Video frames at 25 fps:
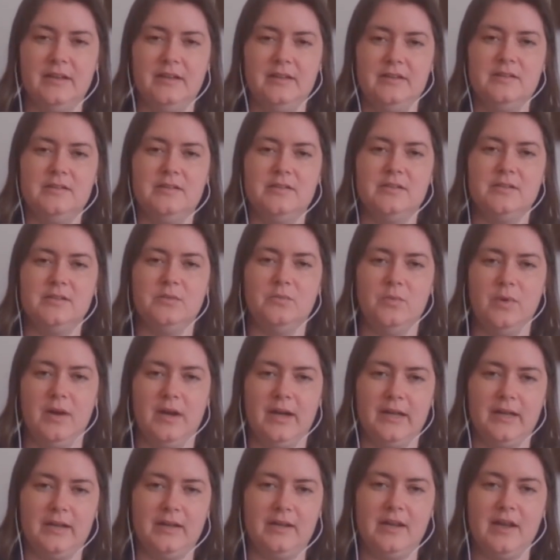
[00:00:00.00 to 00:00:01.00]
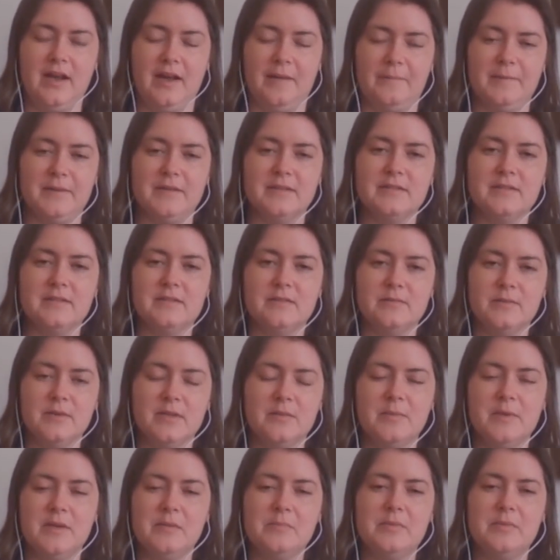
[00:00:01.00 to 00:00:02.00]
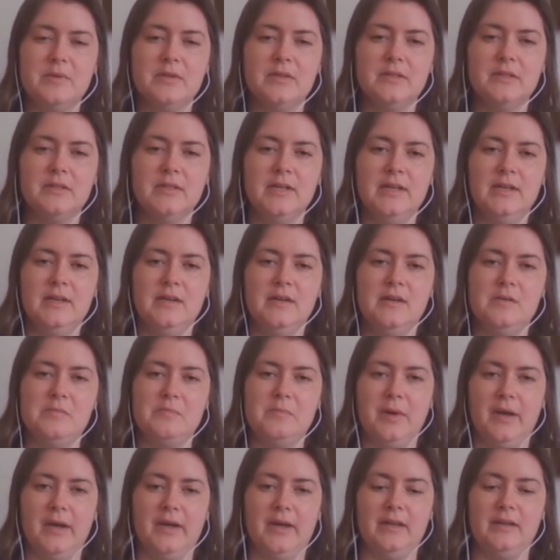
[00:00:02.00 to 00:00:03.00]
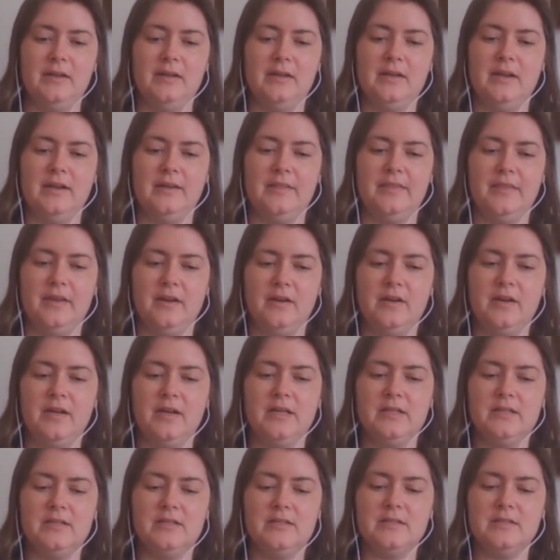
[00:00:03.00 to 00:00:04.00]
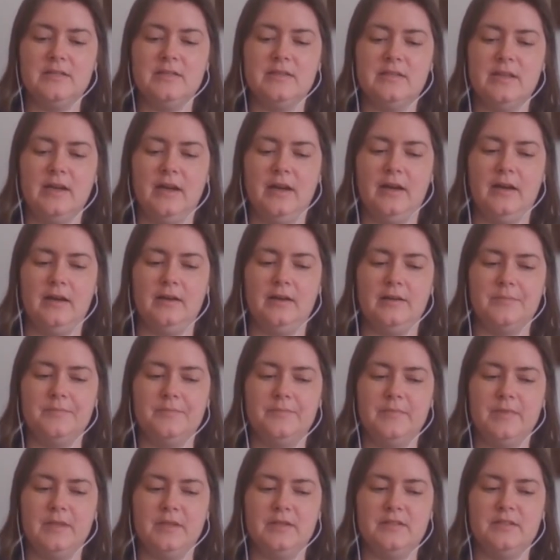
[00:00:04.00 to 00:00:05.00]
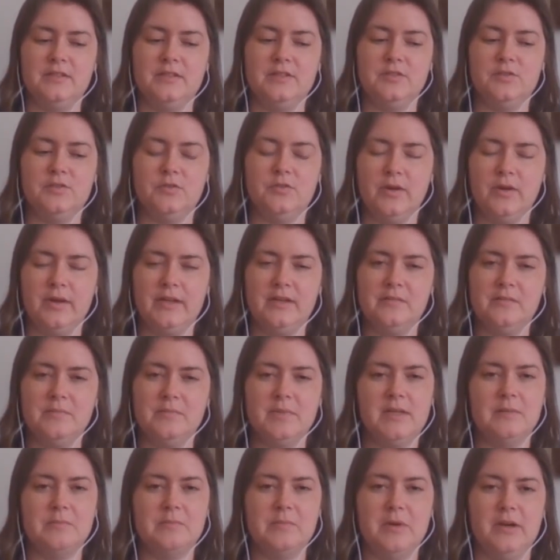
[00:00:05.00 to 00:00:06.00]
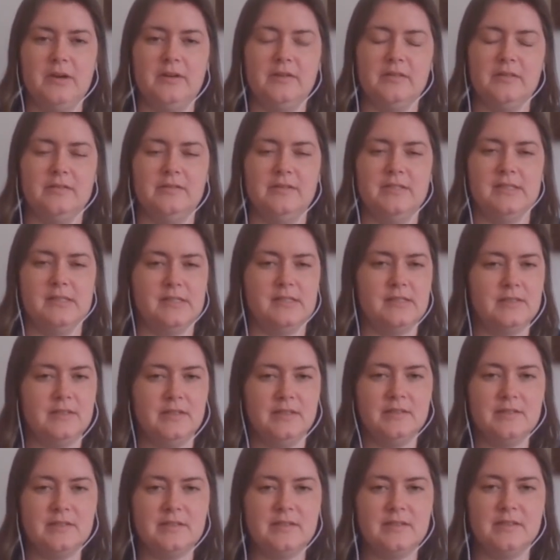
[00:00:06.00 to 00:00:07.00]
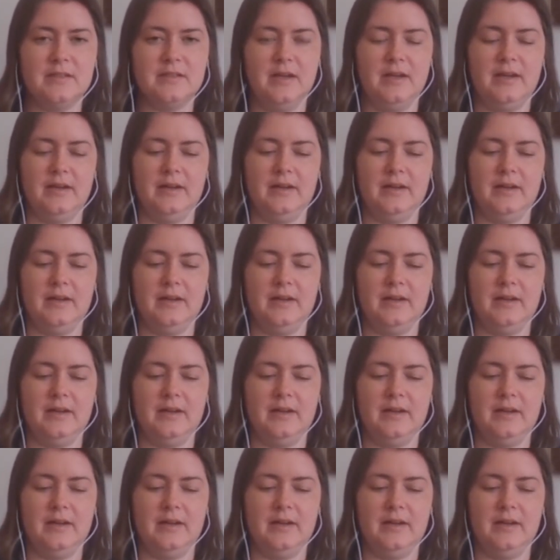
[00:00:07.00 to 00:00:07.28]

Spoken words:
A capitalist class. Wealthy people are in control, and we need the workers to have power. No further explanation required. It works itself out, blah, blah, blah.